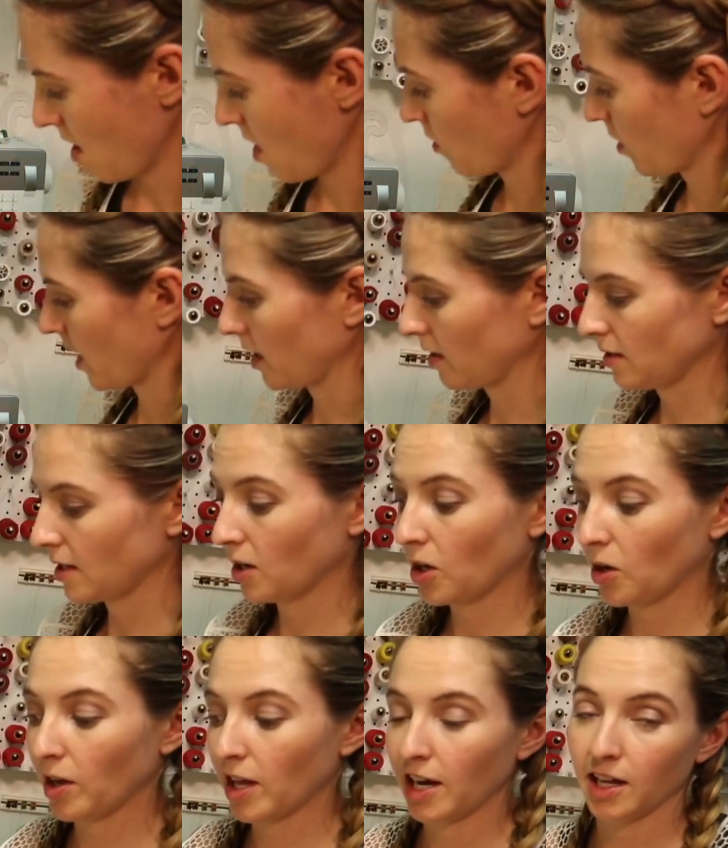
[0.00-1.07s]
Okay, now
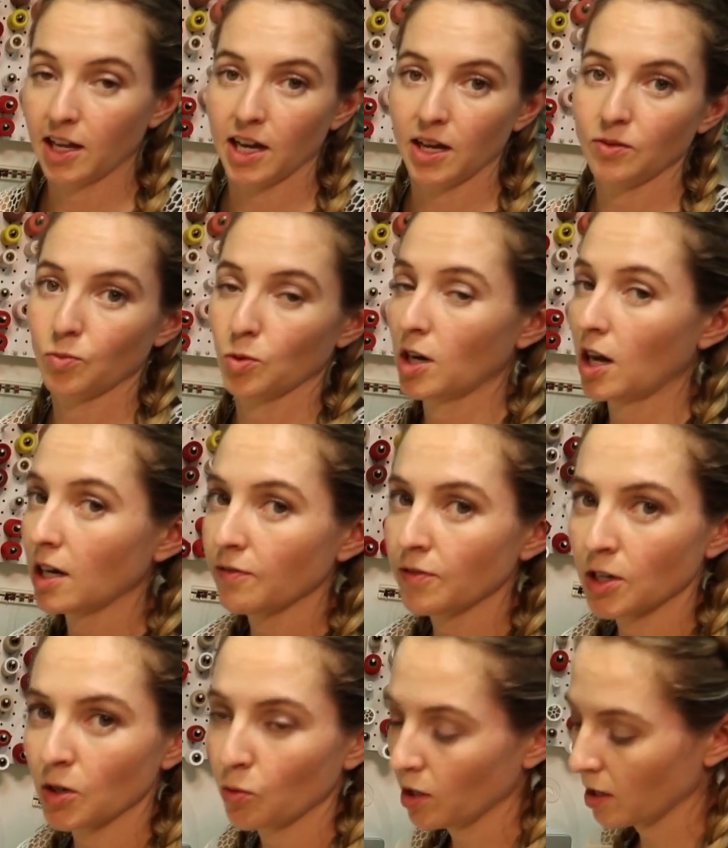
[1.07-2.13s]
go ahead and cut. We're not even
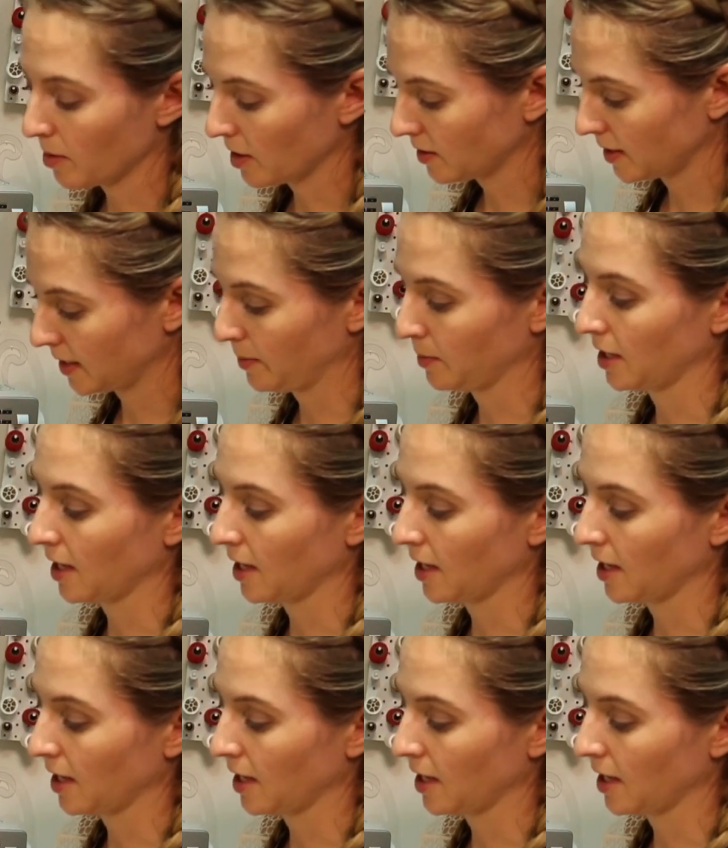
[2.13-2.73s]
going to worry about seam